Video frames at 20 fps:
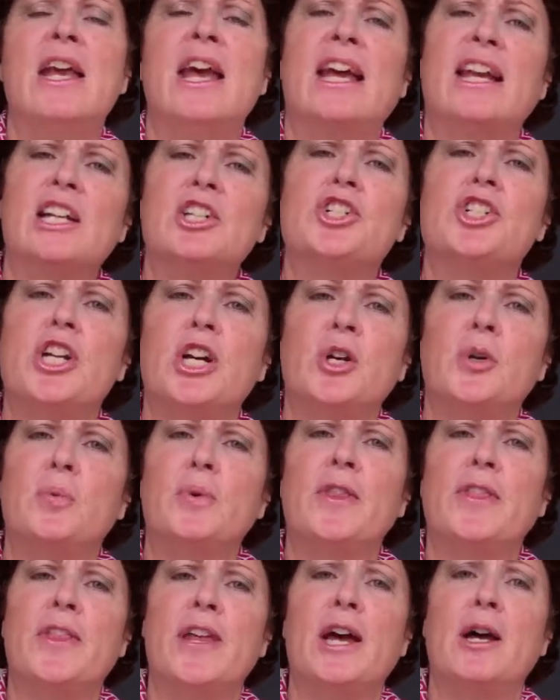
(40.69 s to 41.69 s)
And I shared
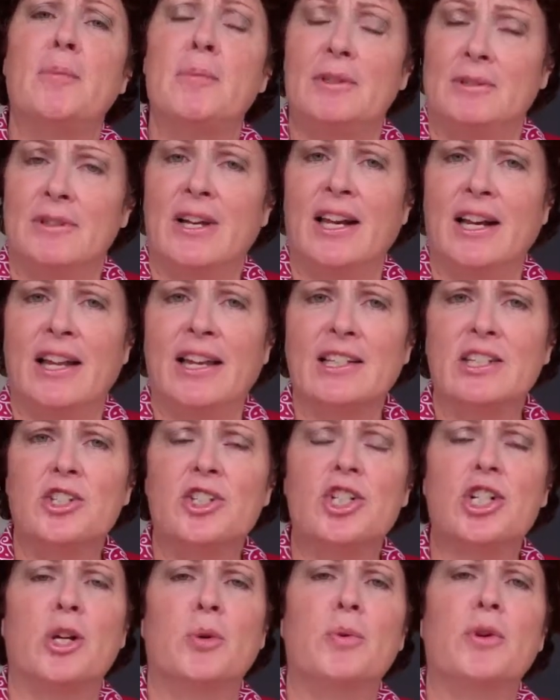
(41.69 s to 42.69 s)
with them, and I'd like to
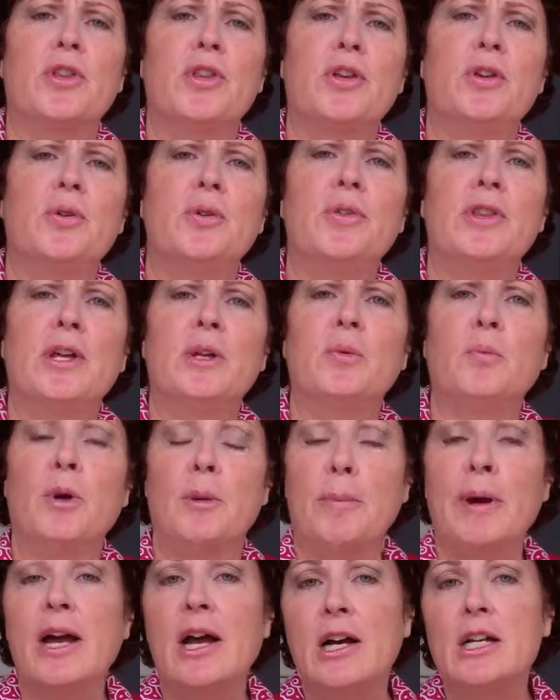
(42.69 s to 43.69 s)
share with you, that
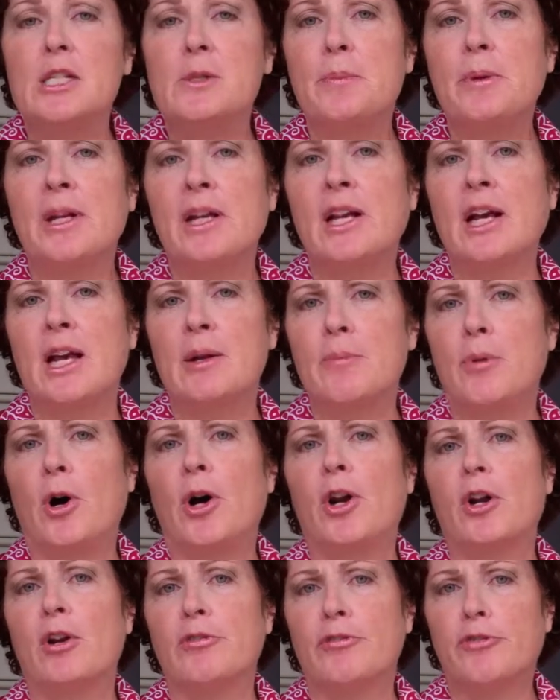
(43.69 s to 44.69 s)
when my husband and I
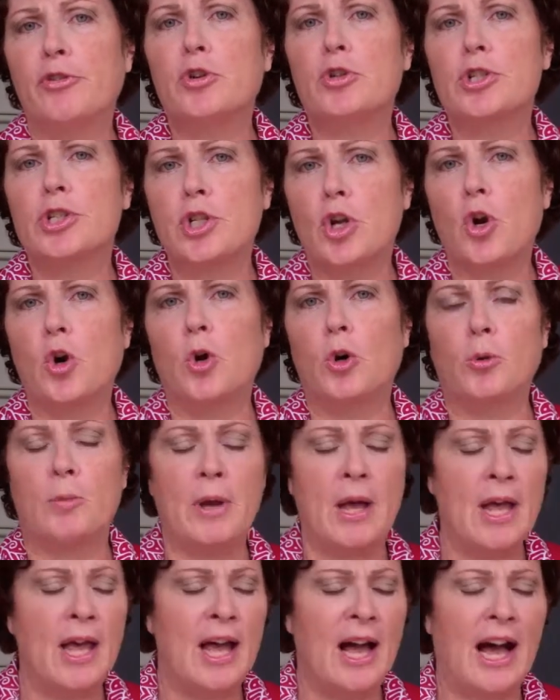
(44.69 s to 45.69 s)
bought our first home,
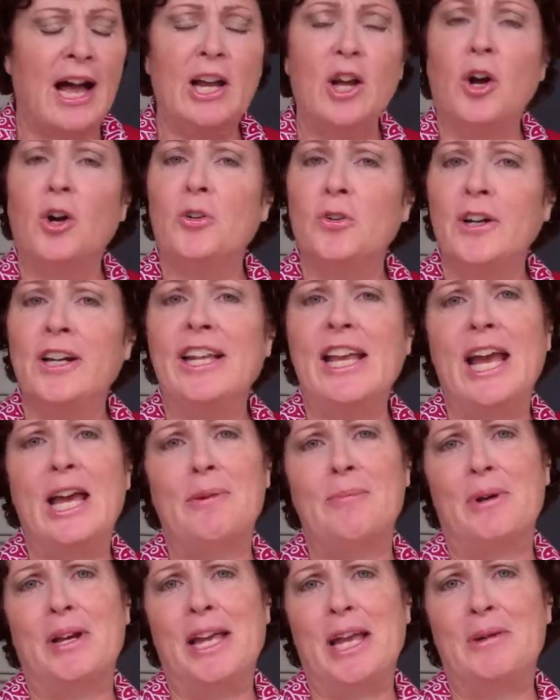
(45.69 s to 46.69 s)
I already
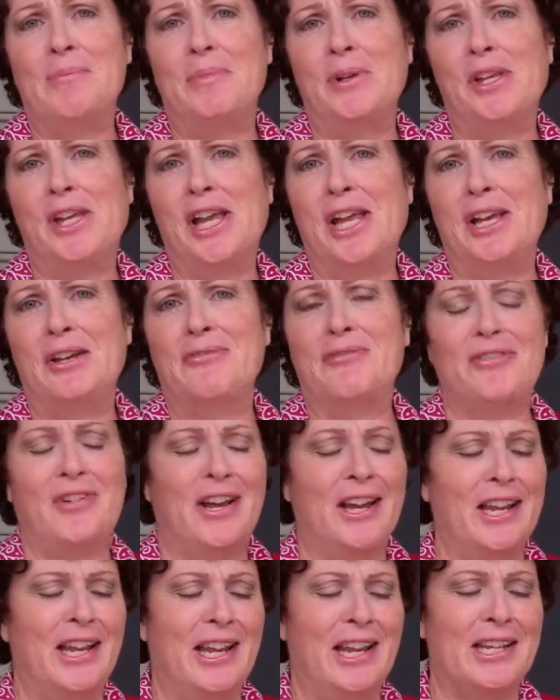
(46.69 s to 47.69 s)
had my MBA in
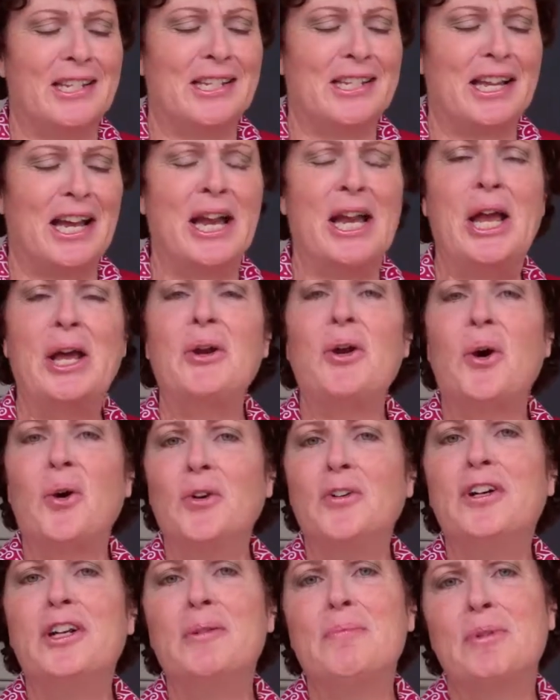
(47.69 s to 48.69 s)
finance. I had
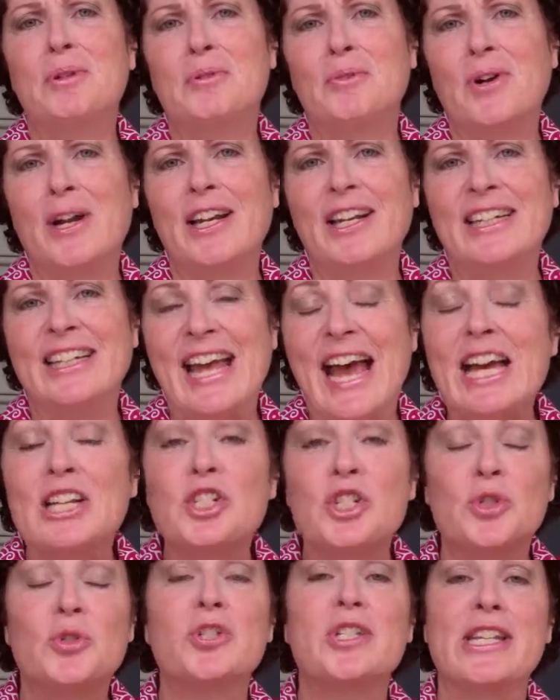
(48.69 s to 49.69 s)
already been running
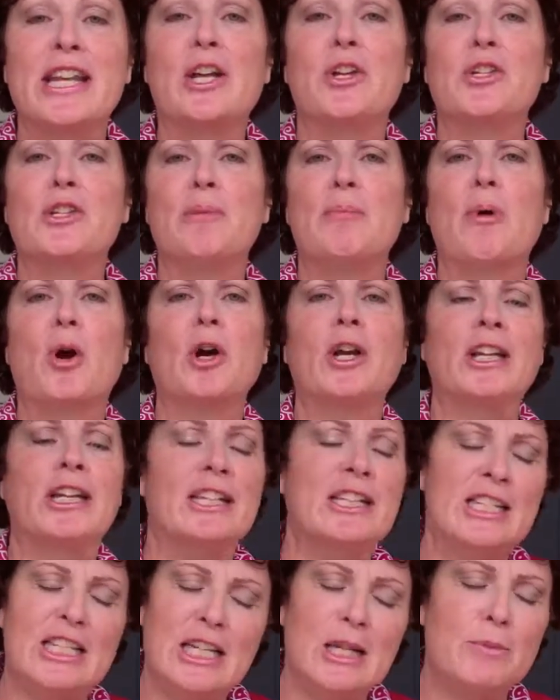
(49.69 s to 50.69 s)
national sales and
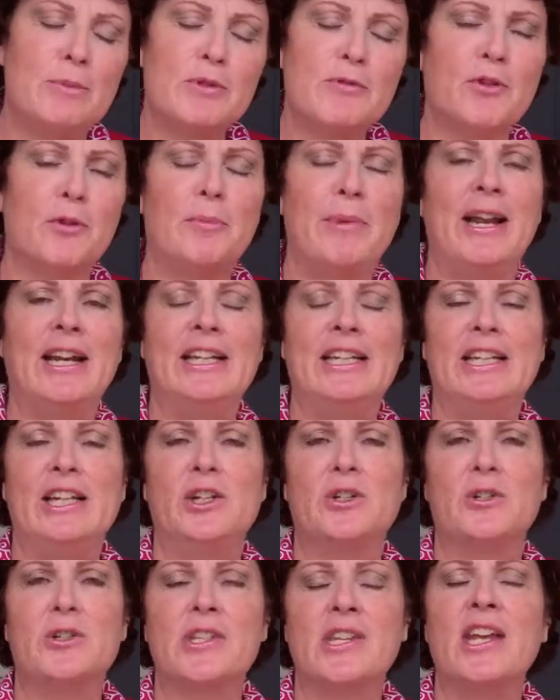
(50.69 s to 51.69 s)
marketing teams for many
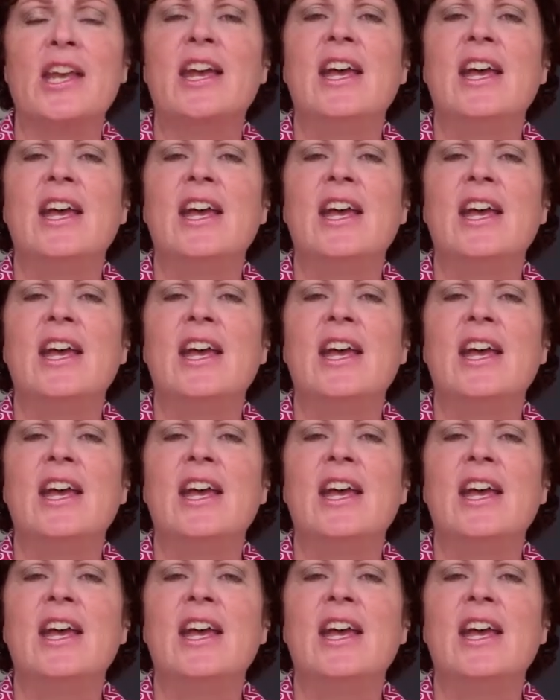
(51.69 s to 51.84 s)
years,